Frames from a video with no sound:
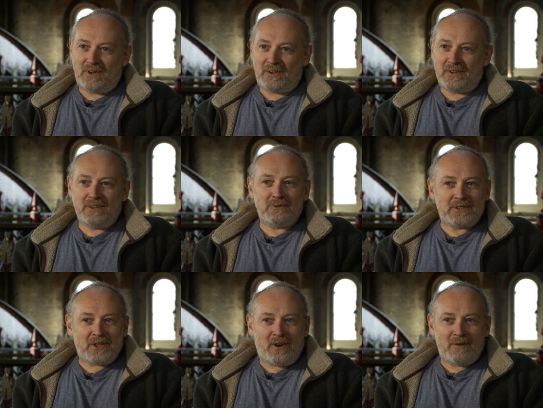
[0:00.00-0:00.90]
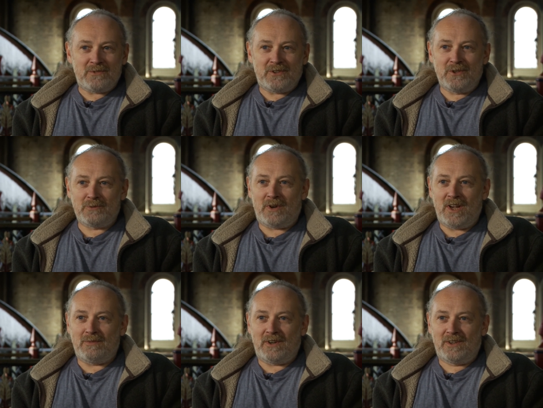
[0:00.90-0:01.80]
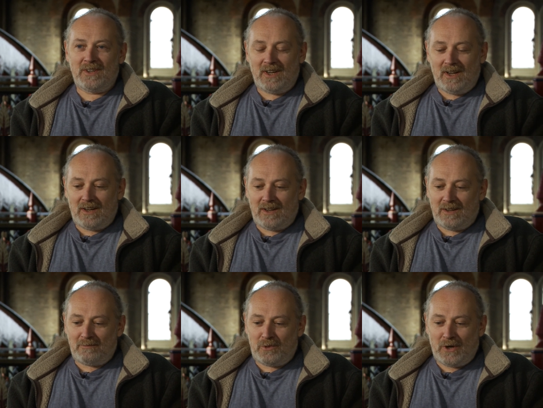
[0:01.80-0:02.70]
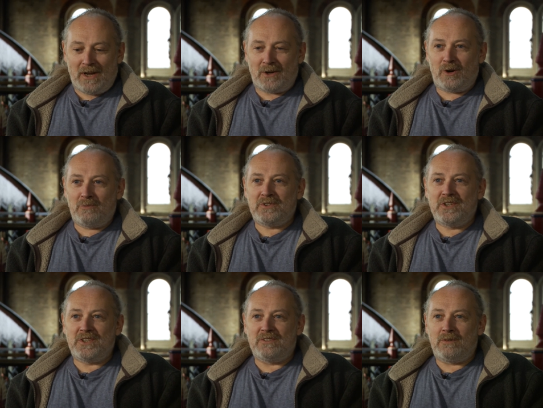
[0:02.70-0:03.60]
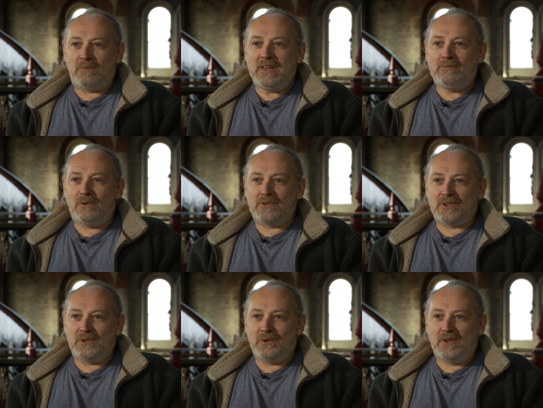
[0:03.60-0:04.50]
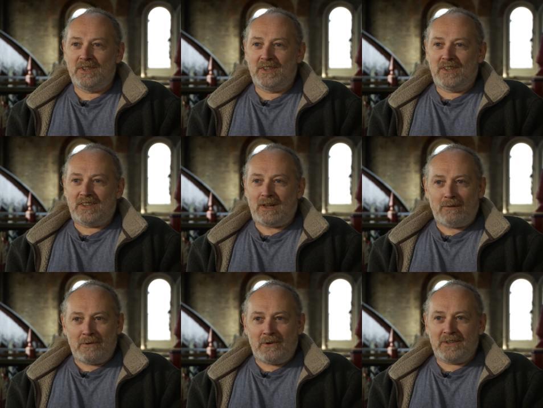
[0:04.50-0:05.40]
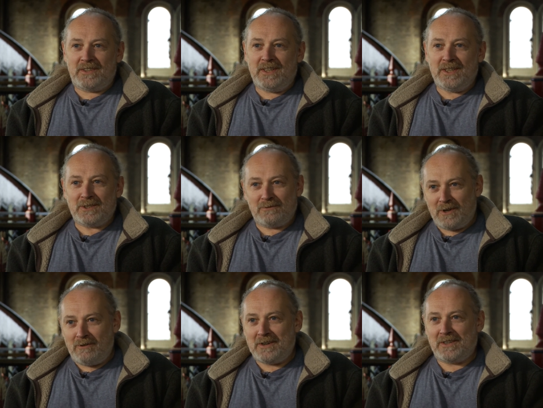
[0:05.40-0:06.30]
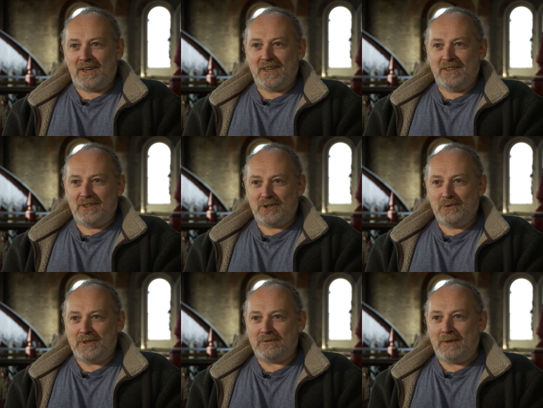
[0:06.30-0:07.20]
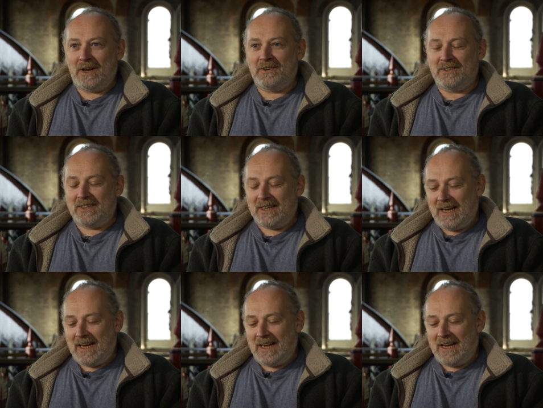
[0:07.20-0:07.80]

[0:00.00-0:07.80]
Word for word: I think it was a Times newspaper put out a competition for people to come up with ideas for eradicating the sewage from London.